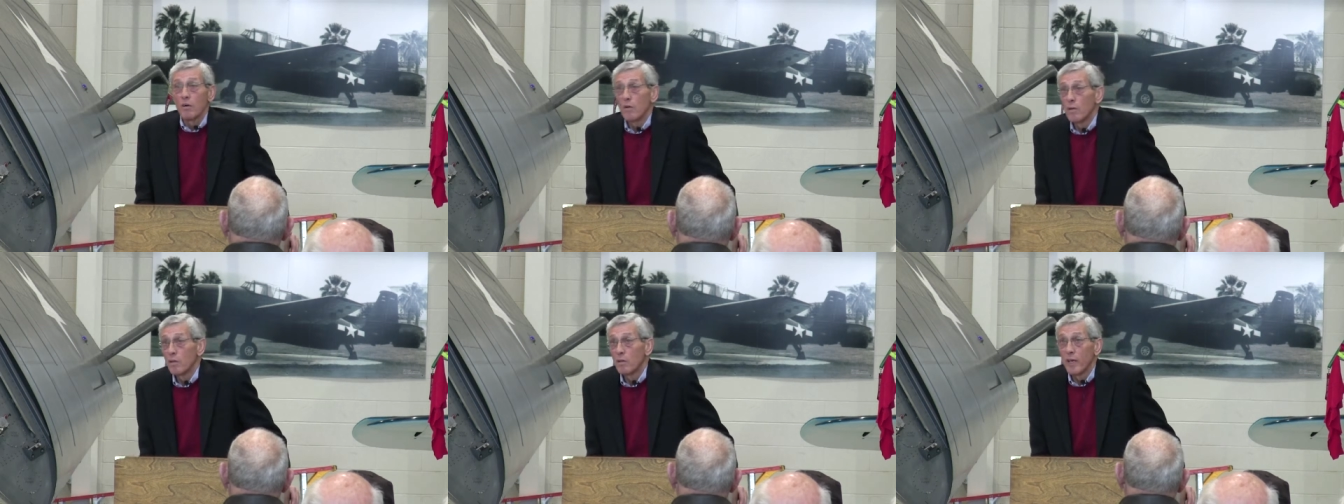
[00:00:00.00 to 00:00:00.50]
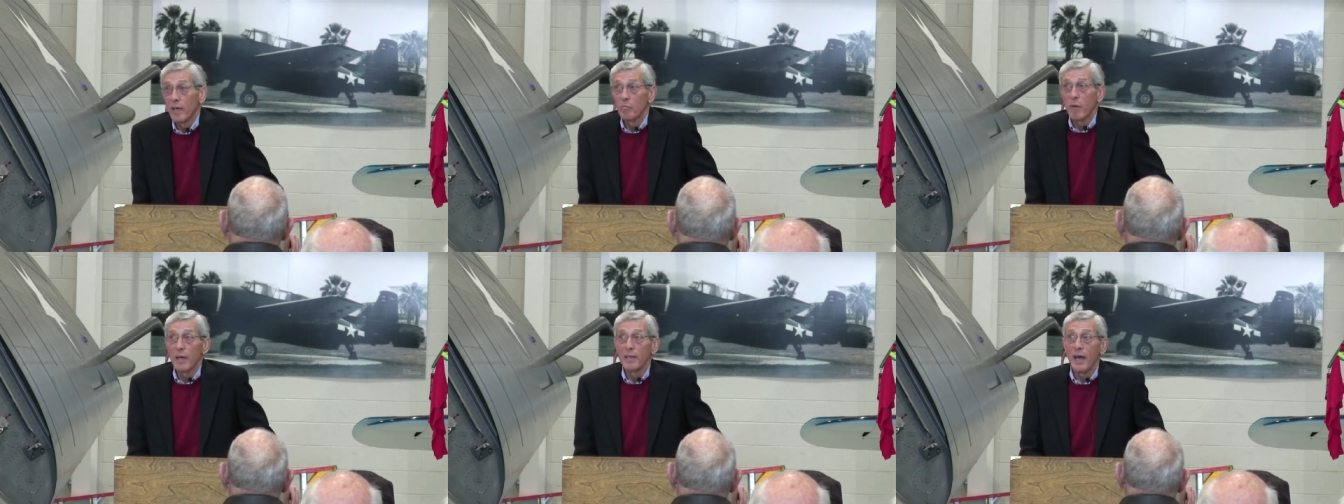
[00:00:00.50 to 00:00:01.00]
though,
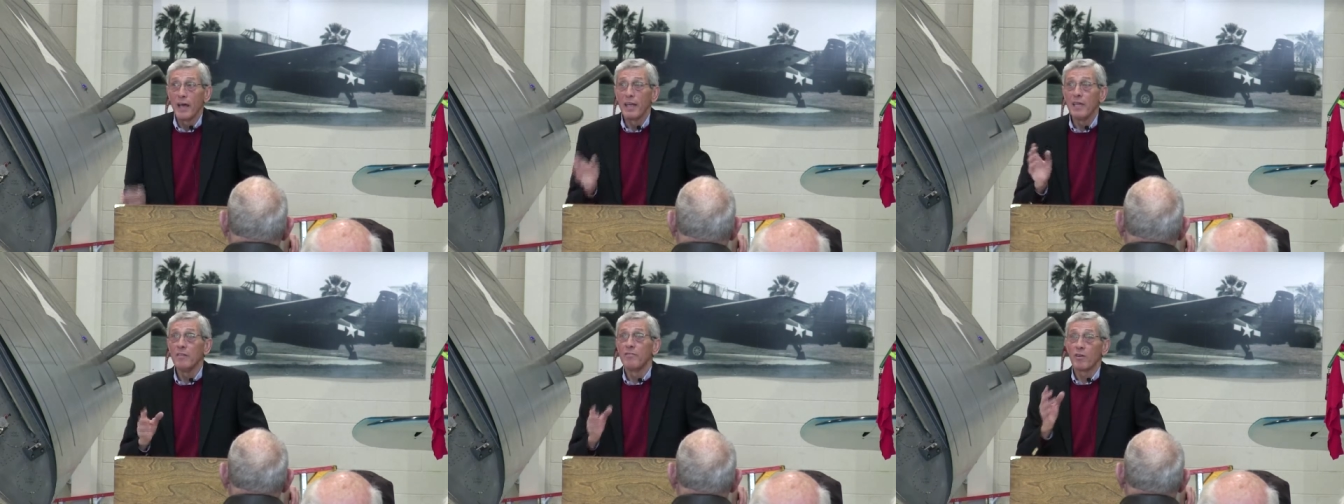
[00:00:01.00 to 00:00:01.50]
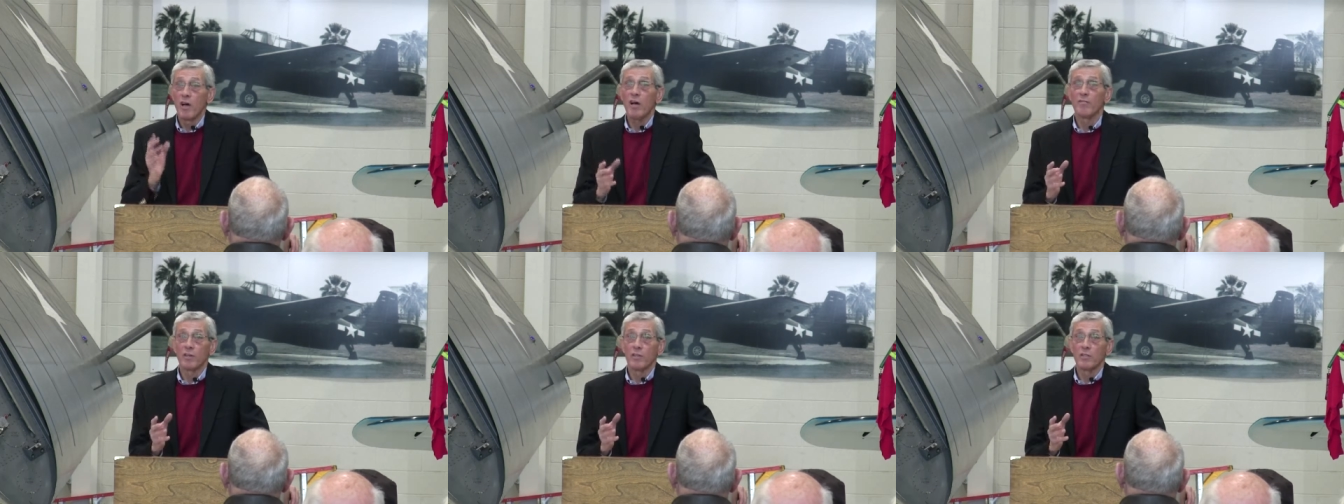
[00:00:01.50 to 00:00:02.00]
that my naive
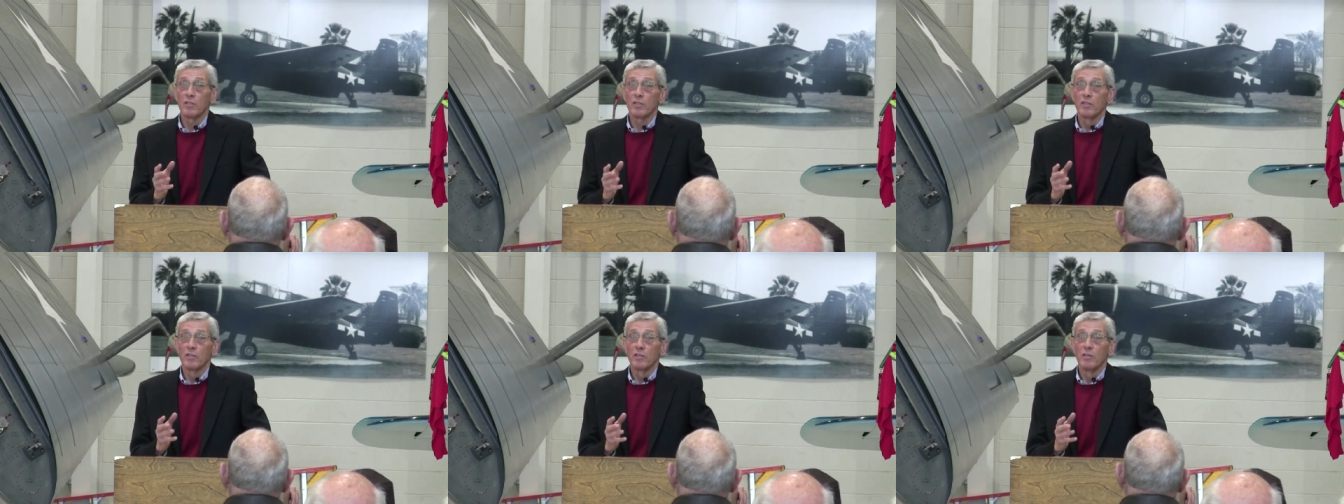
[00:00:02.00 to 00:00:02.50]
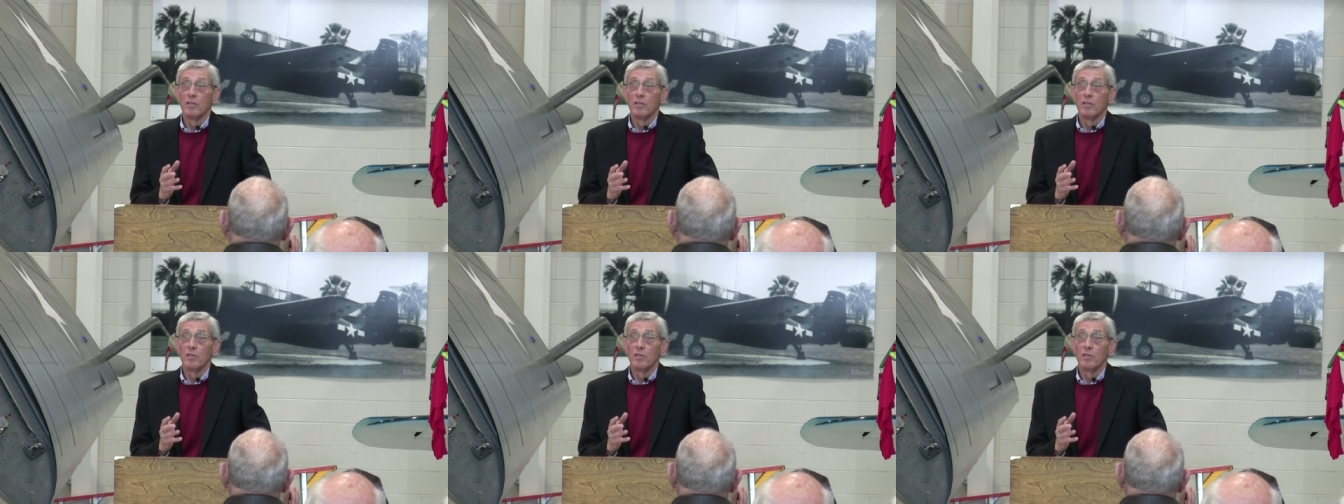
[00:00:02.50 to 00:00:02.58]
confidence,